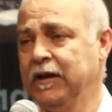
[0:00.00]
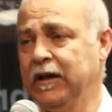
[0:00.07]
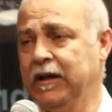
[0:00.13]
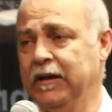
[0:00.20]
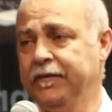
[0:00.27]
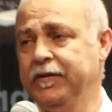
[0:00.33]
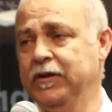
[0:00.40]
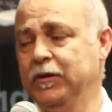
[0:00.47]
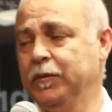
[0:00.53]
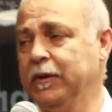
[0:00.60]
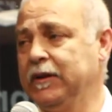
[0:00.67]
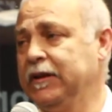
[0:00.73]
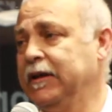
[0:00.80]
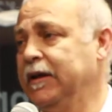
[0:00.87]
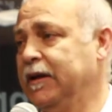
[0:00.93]
And if you
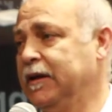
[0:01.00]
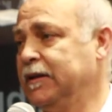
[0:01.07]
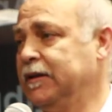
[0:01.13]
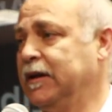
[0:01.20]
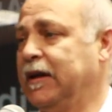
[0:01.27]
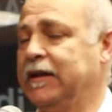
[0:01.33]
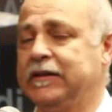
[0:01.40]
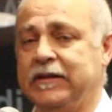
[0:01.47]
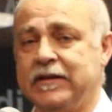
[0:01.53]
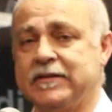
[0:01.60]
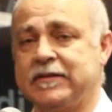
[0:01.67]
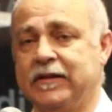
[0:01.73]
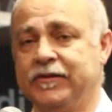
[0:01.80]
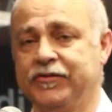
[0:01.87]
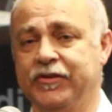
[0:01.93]
went there in the nineteenth
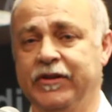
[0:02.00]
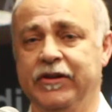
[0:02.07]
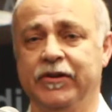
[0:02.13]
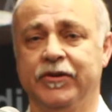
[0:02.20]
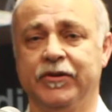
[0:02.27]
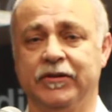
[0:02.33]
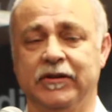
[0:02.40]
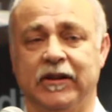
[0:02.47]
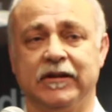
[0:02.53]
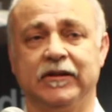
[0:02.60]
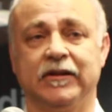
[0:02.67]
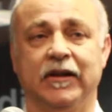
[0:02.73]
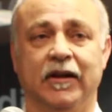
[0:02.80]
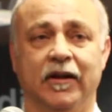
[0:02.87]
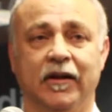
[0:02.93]
century, you could not
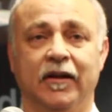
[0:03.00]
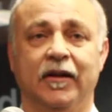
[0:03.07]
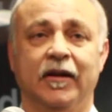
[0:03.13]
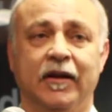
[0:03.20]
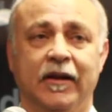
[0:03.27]
tell